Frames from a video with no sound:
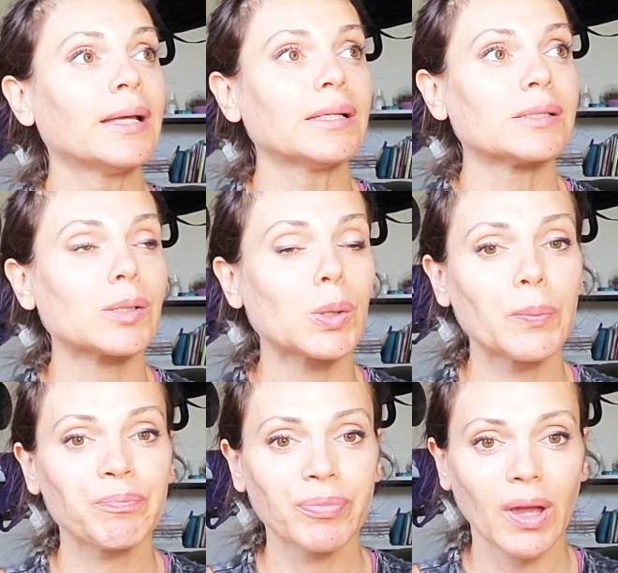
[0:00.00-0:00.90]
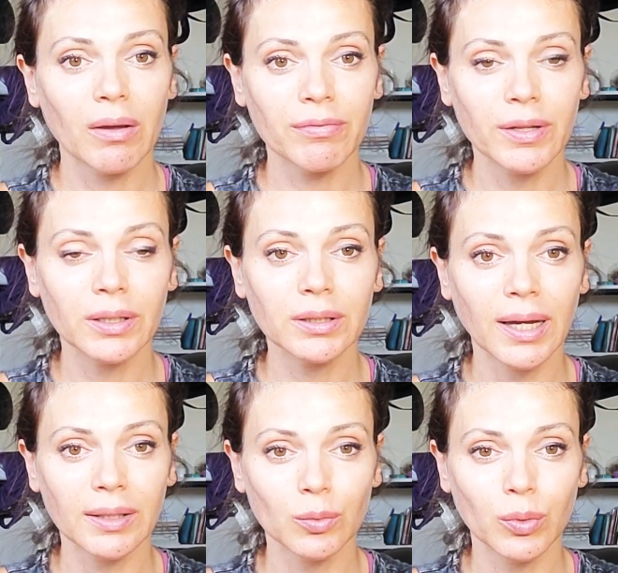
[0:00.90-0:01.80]
So I feel
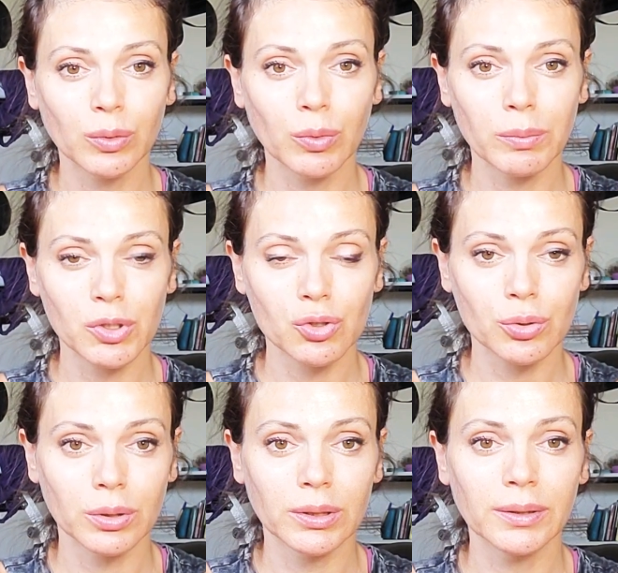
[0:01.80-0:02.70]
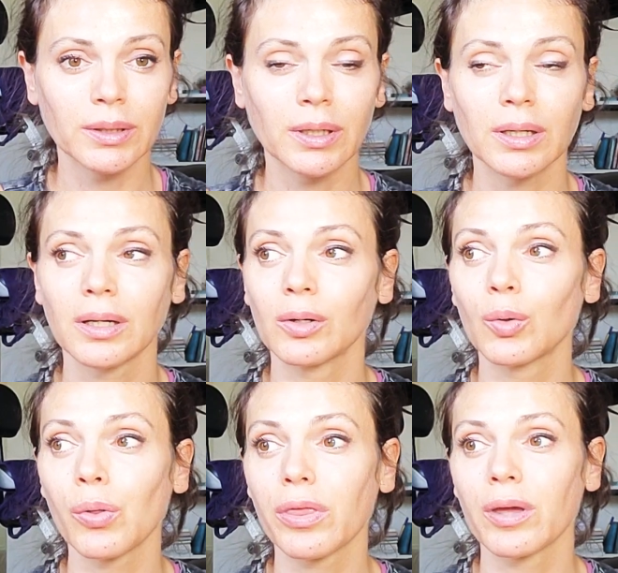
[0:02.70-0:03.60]
that when we mature, a
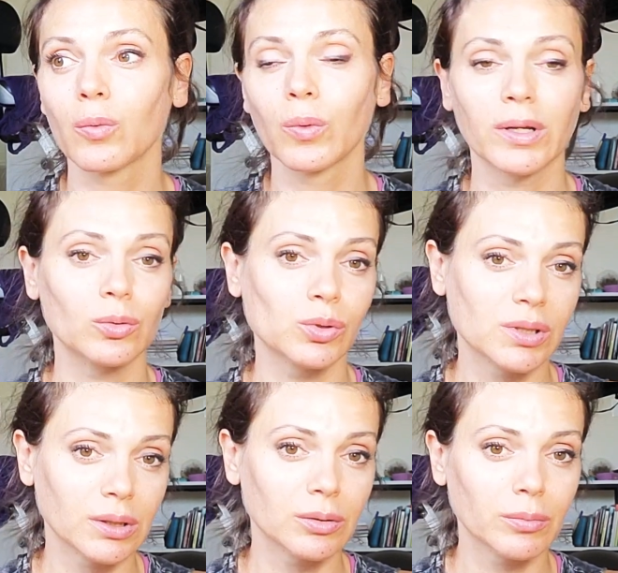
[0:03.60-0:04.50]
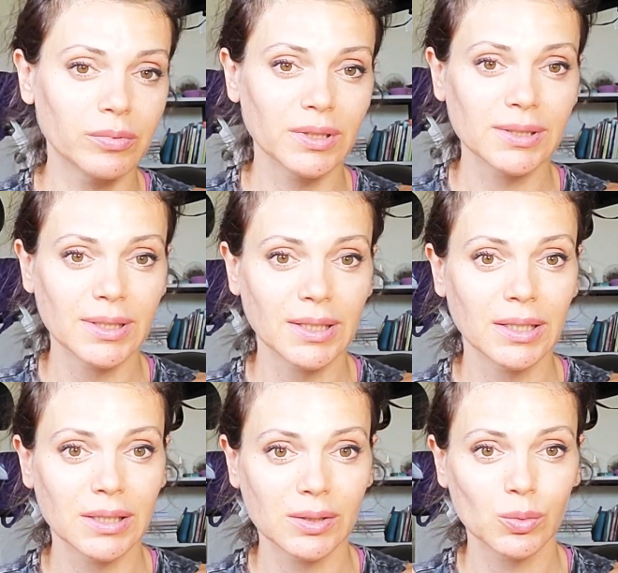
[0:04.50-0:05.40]
good way to start obviously
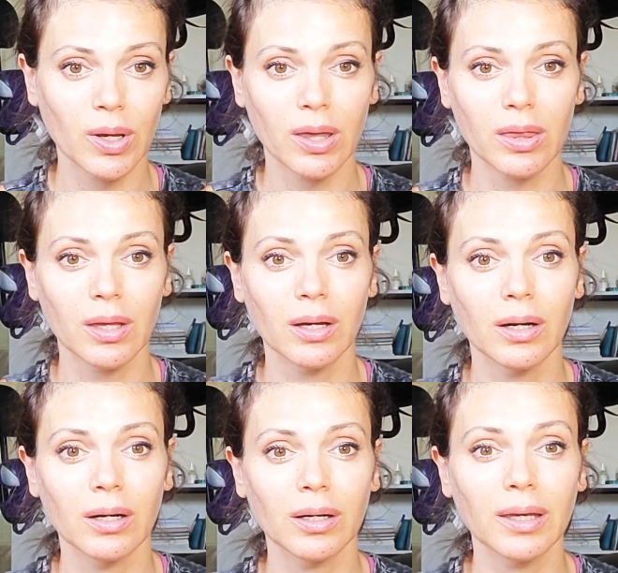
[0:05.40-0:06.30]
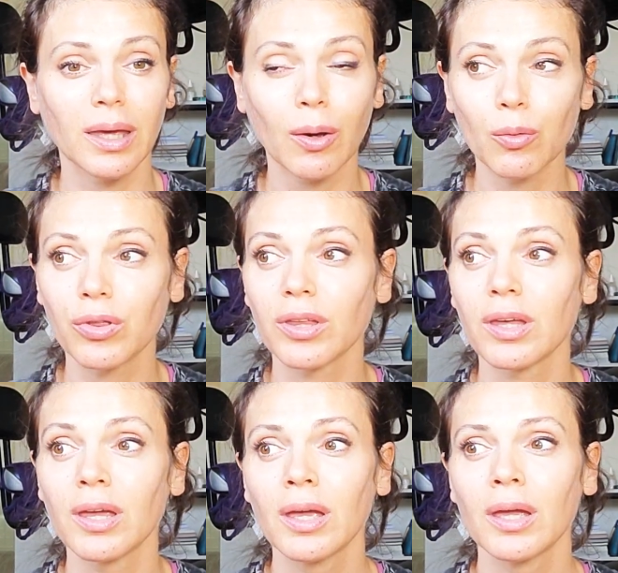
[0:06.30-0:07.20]
is with a
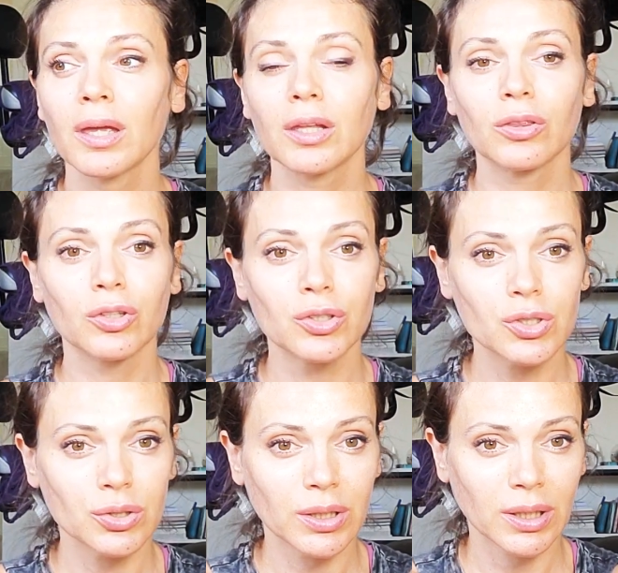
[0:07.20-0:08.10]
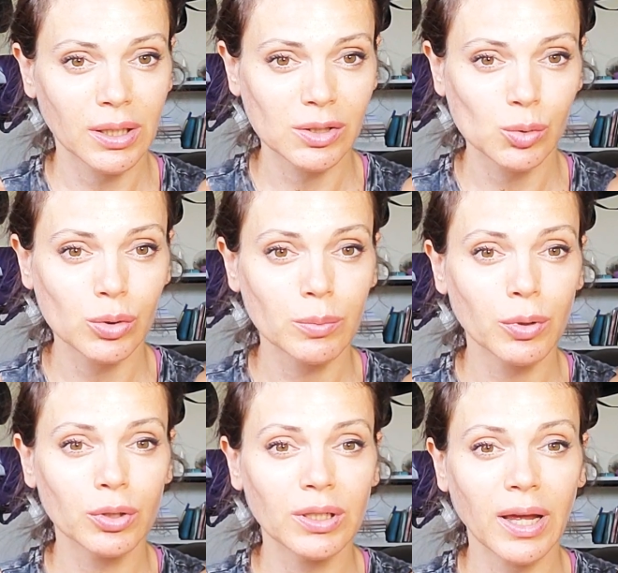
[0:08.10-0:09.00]
healthy nurturing things to the
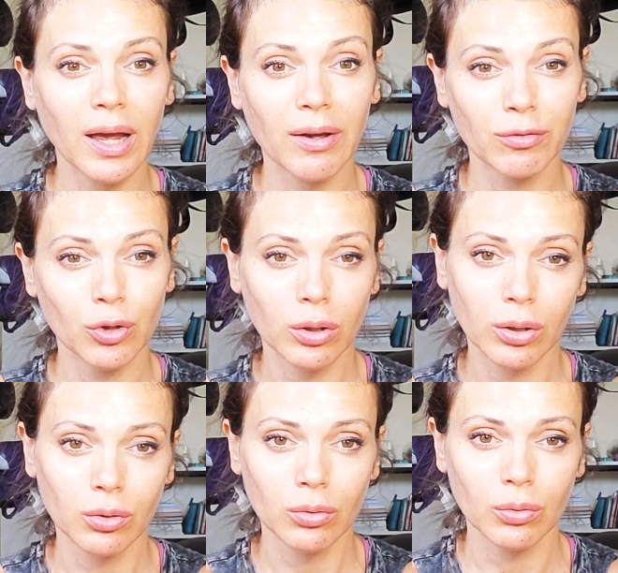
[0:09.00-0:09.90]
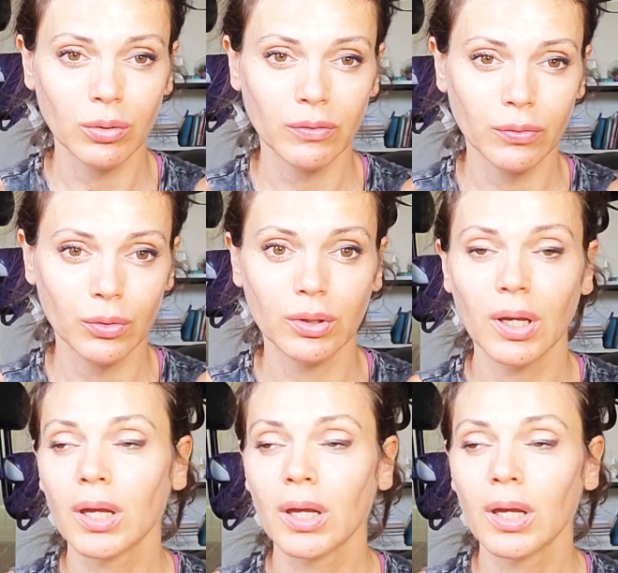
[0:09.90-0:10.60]
body that have nothing to do with food.